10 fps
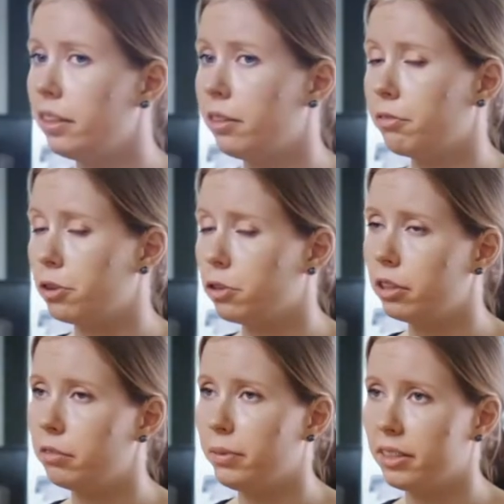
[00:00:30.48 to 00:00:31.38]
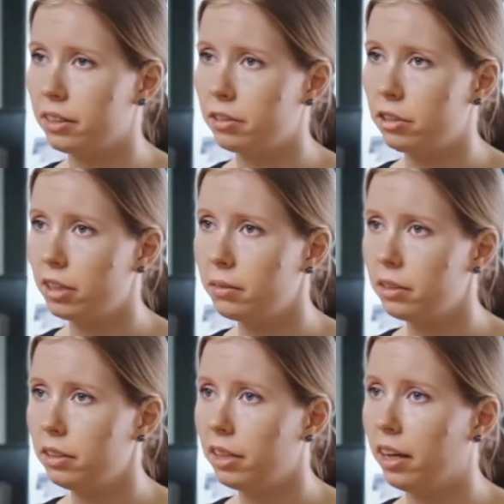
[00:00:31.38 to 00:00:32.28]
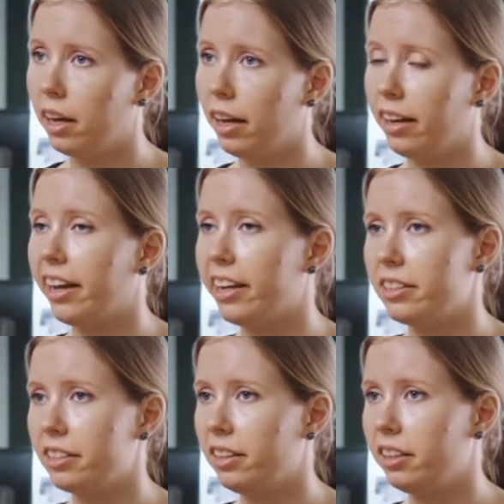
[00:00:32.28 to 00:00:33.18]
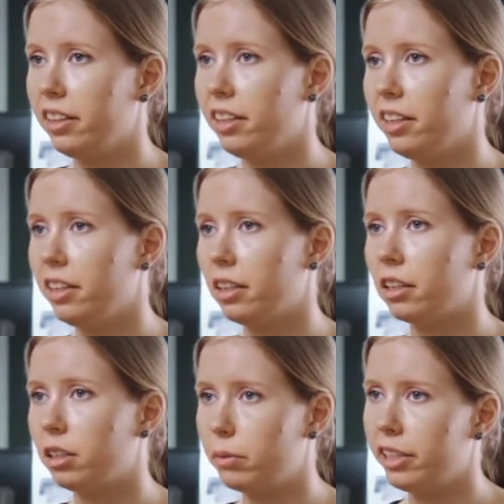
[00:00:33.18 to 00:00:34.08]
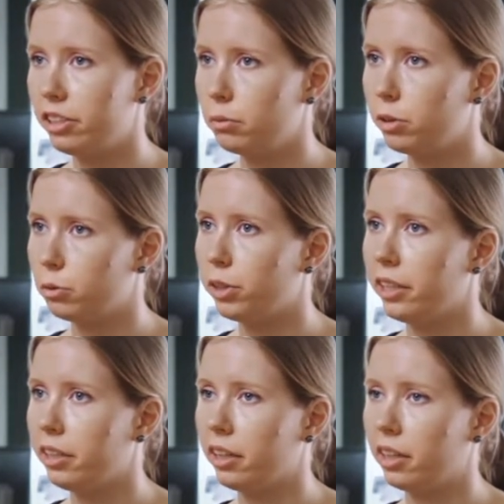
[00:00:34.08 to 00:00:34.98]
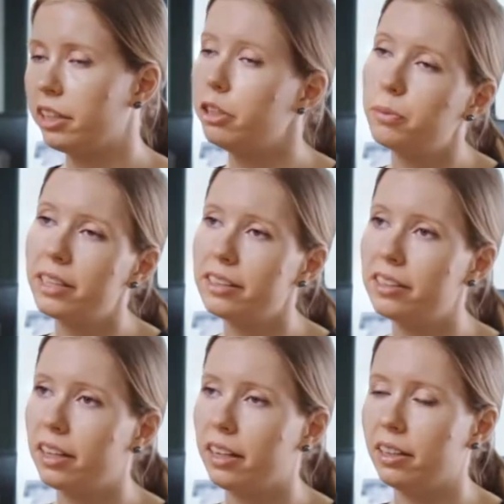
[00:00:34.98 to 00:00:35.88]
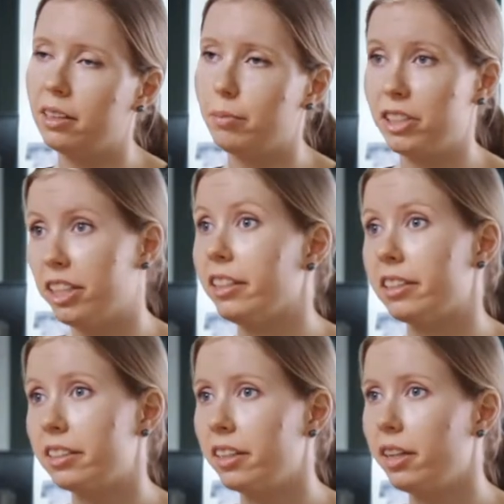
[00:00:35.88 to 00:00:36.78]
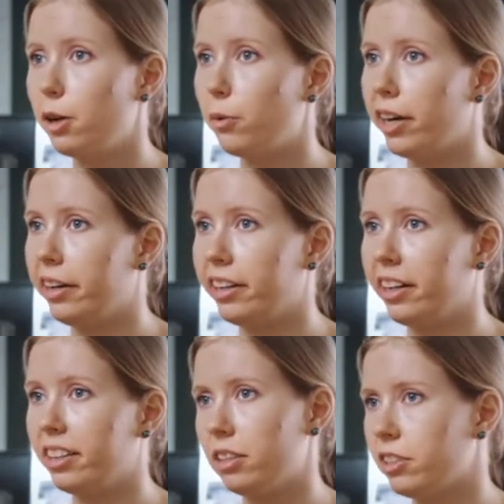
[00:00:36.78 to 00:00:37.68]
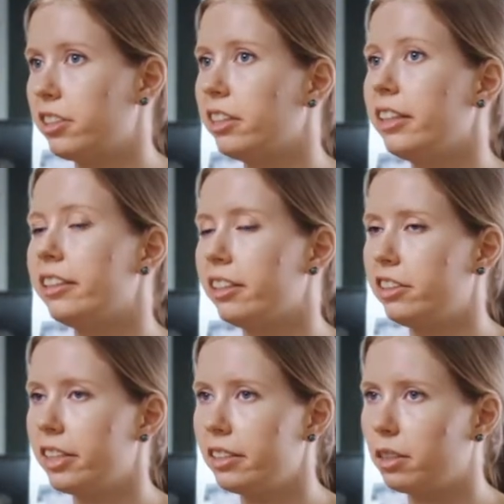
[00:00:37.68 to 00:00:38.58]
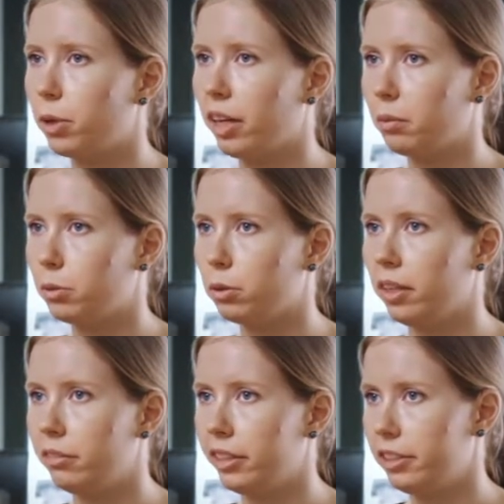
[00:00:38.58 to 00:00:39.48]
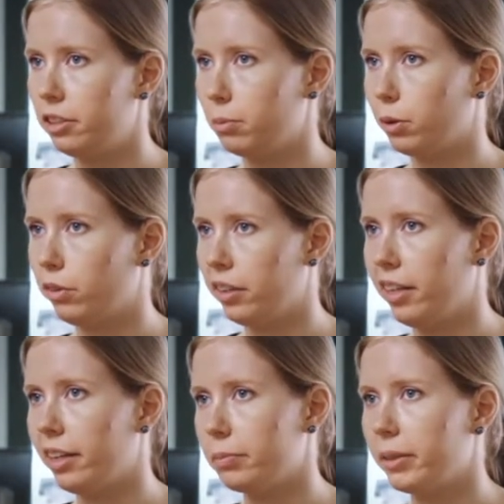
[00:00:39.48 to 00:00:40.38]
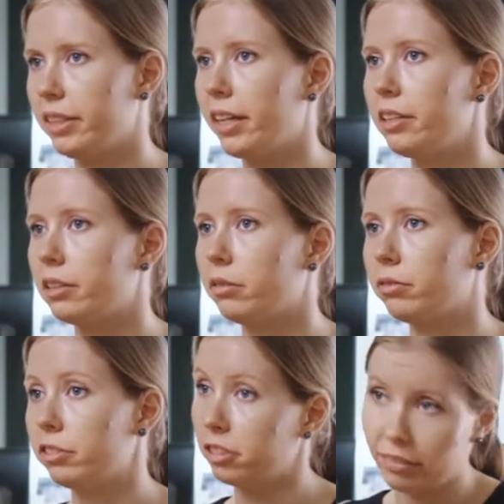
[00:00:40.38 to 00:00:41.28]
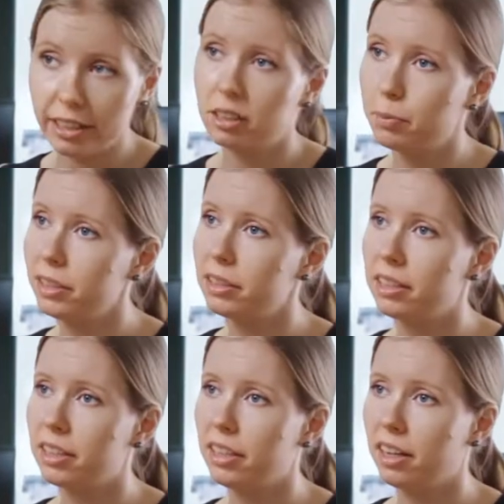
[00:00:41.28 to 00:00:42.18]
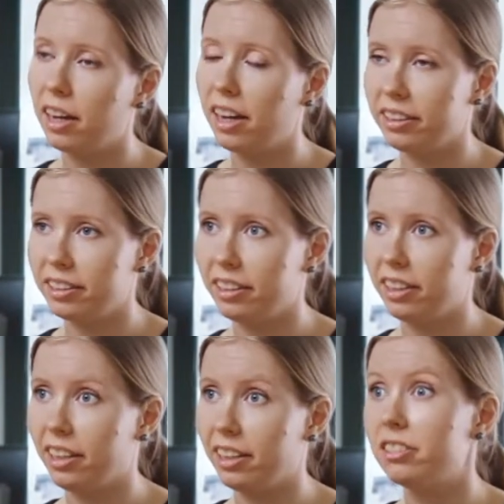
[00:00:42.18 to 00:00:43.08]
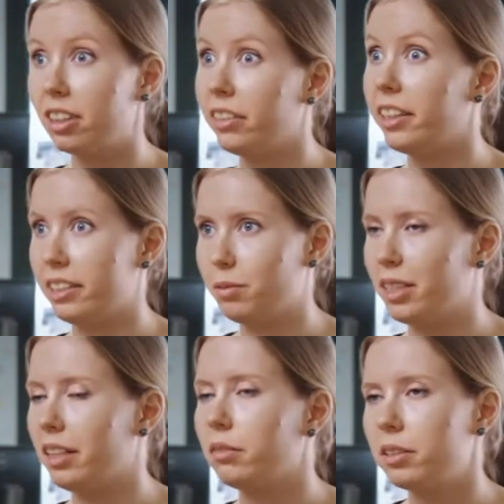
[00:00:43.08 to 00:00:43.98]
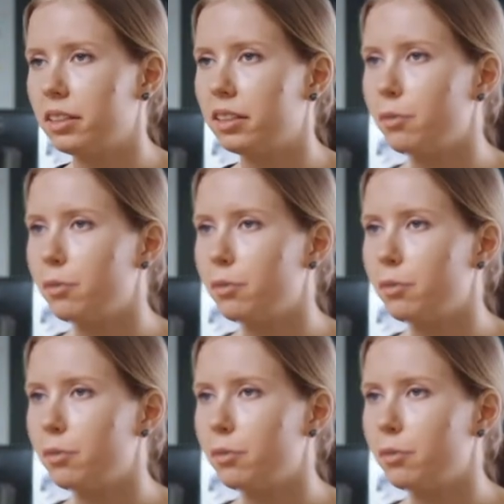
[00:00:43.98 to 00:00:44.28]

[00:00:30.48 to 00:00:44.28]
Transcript: the future of business travel lies in the collaboration between humans and machines, where artificial intelligence will help to leverage both the expertise of travel experts and travelers themselves.